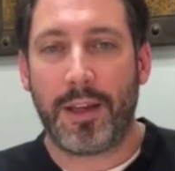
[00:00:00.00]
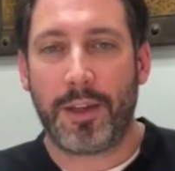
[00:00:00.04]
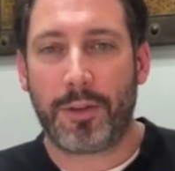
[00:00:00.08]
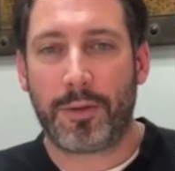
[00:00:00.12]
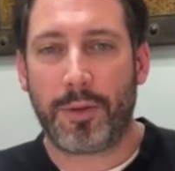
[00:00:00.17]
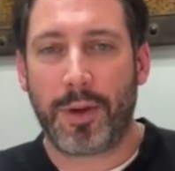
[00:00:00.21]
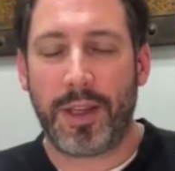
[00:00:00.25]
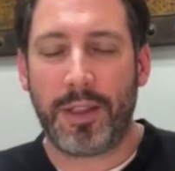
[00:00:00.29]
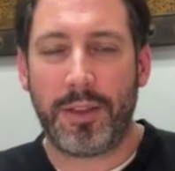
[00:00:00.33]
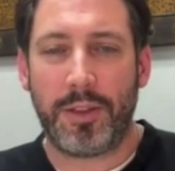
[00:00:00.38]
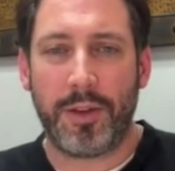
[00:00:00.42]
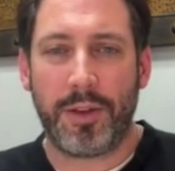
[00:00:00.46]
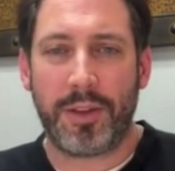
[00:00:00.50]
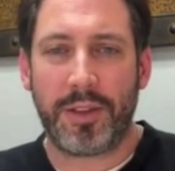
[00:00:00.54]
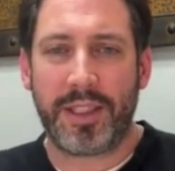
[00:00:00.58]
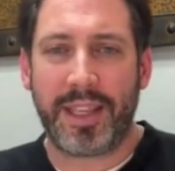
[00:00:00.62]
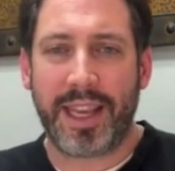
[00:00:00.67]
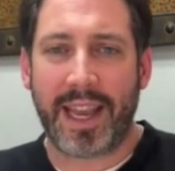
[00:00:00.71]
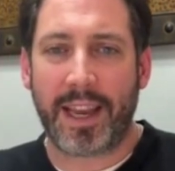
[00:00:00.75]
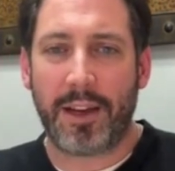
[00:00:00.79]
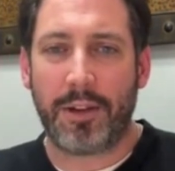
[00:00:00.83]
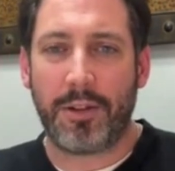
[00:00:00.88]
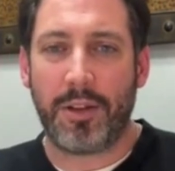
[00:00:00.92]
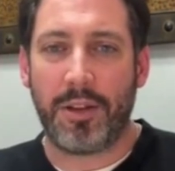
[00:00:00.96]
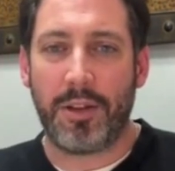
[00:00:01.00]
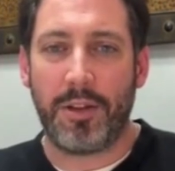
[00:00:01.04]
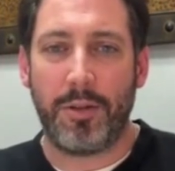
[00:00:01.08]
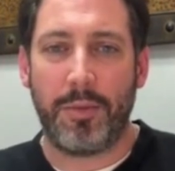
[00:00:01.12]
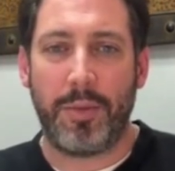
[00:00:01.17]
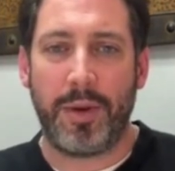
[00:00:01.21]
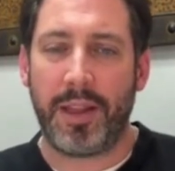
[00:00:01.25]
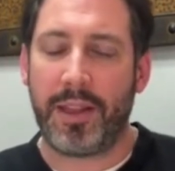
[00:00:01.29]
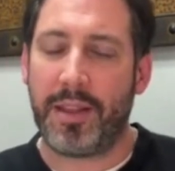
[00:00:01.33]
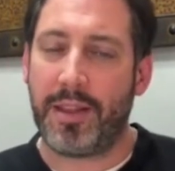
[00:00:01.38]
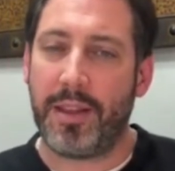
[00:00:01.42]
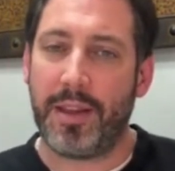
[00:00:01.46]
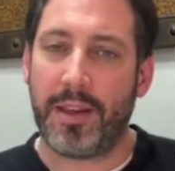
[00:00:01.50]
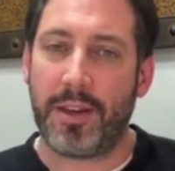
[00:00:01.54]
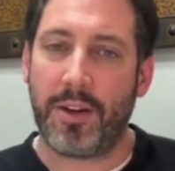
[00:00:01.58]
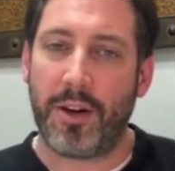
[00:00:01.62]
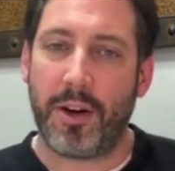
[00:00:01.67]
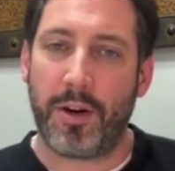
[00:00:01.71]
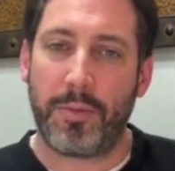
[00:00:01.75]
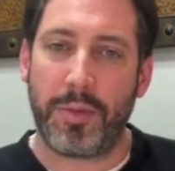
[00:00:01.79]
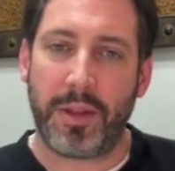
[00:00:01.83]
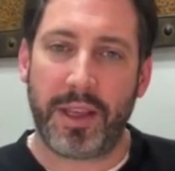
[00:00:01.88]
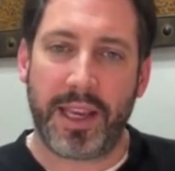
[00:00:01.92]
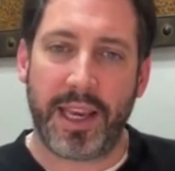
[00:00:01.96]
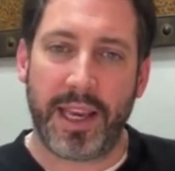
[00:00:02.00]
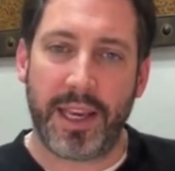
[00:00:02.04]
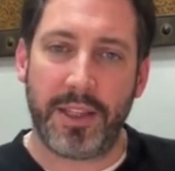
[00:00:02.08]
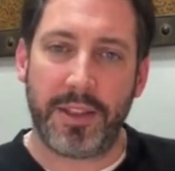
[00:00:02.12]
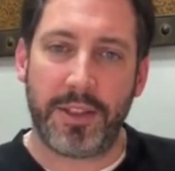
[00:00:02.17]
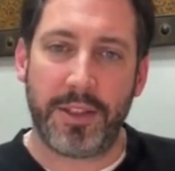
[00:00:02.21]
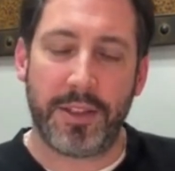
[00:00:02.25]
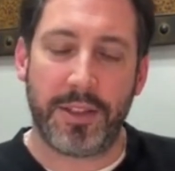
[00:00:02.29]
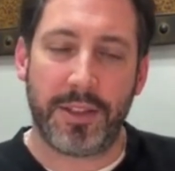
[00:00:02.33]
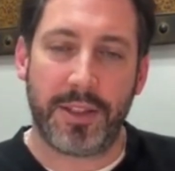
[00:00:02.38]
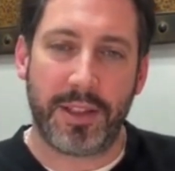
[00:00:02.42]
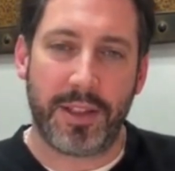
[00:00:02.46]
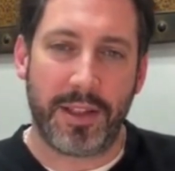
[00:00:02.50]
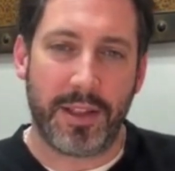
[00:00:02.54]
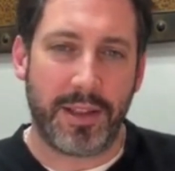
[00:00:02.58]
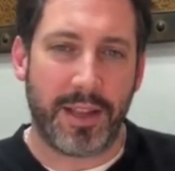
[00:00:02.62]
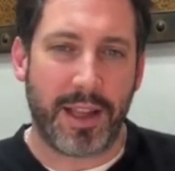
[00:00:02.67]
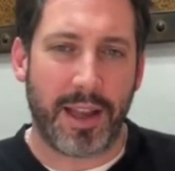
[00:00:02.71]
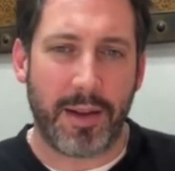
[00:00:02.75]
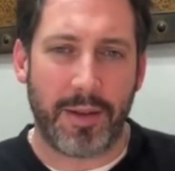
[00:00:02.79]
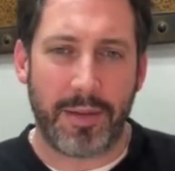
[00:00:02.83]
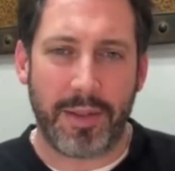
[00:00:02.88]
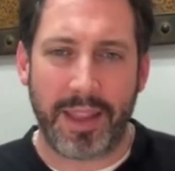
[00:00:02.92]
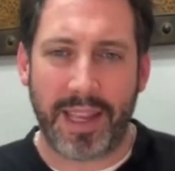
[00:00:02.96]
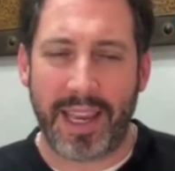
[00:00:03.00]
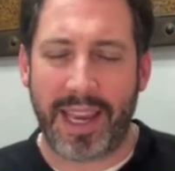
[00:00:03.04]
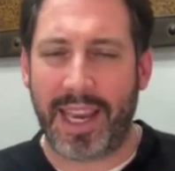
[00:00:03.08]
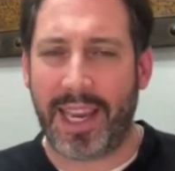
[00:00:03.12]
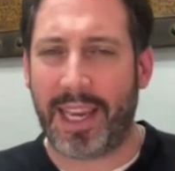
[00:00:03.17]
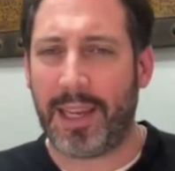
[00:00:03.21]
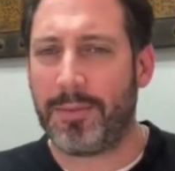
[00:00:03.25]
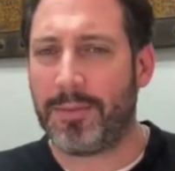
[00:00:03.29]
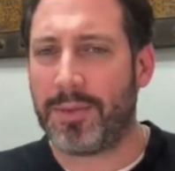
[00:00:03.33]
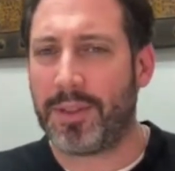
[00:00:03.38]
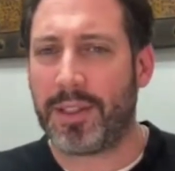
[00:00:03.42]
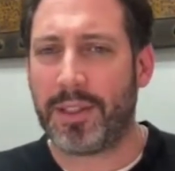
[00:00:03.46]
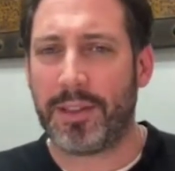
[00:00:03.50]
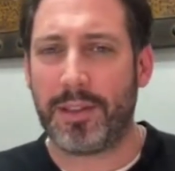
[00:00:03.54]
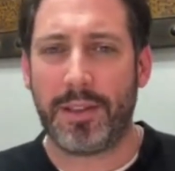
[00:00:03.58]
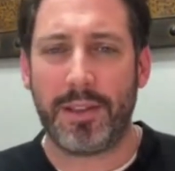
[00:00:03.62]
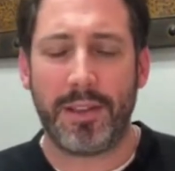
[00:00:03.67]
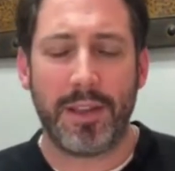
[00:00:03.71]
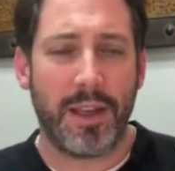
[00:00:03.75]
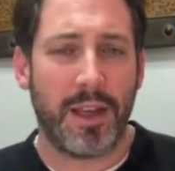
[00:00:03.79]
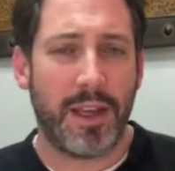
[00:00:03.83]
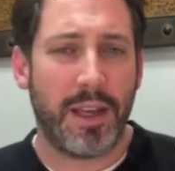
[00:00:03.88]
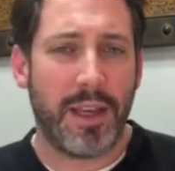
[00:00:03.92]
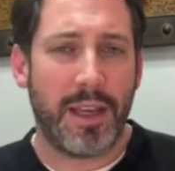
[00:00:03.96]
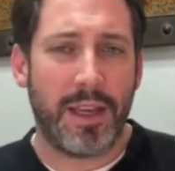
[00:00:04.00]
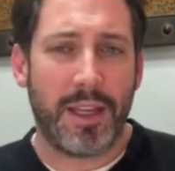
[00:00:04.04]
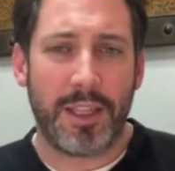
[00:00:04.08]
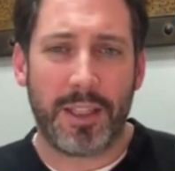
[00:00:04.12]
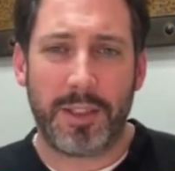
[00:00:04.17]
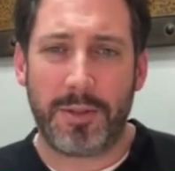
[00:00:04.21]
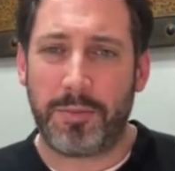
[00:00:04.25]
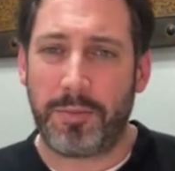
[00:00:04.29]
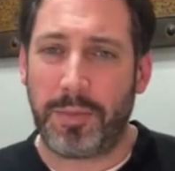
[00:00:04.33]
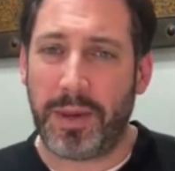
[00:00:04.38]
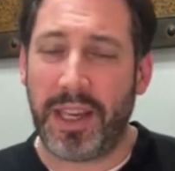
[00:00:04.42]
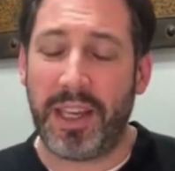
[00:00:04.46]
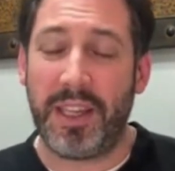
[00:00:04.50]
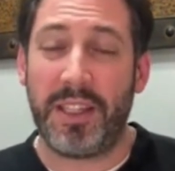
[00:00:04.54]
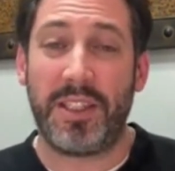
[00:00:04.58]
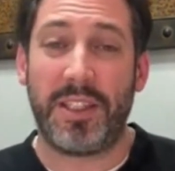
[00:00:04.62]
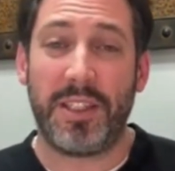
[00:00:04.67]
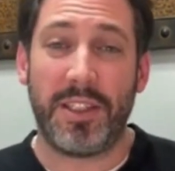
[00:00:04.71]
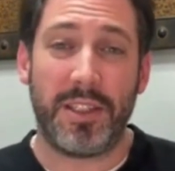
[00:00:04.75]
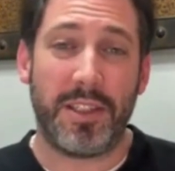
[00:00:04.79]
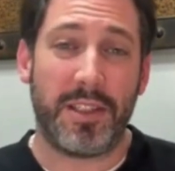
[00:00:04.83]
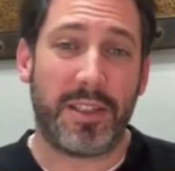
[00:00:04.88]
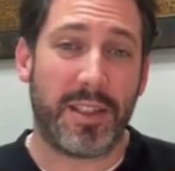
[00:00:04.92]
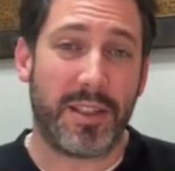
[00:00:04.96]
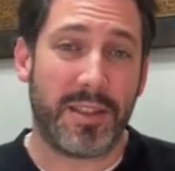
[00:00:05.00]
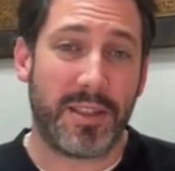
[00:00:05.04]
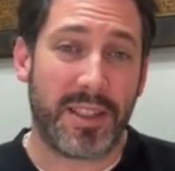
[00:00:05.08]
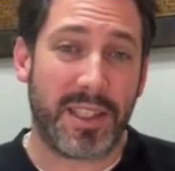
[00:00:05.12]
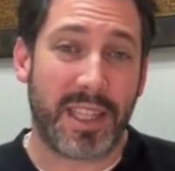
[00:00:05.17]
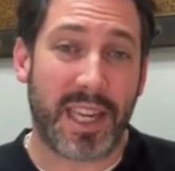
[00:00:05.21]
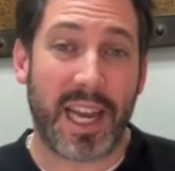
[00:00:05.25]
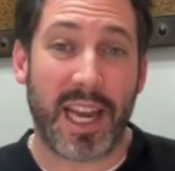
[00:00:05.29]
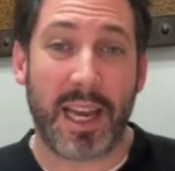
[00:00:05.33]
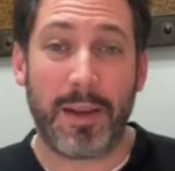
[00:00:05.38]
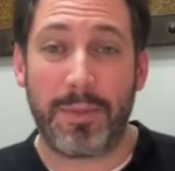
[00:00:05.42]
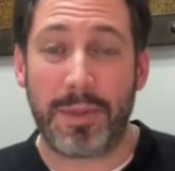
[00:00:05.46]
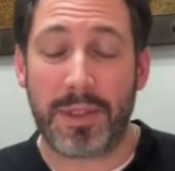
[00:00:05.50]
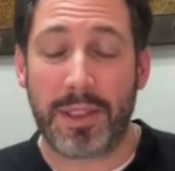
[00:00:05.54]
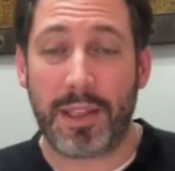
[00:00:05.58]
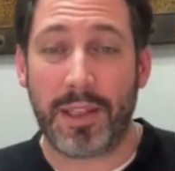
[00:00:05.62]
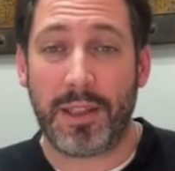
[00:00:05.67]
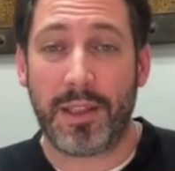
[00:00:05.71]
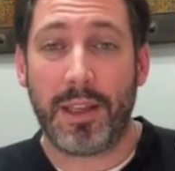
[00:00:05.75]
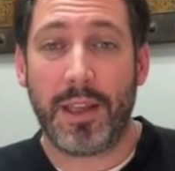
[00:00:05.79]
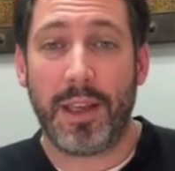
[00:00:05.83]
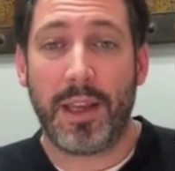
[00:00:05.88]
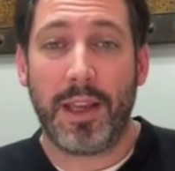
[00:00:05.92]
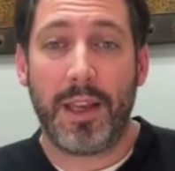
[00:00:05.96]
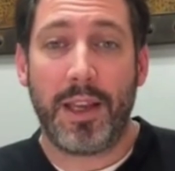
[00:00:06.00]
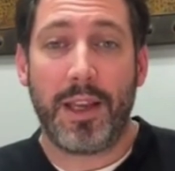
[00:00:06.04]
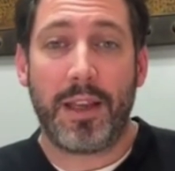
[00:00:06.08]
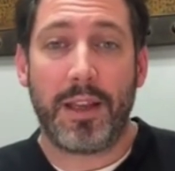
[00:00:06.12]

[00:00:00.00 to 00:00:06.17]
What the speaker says: I'm trying to untangle a little bit the complications and the names and species and types, and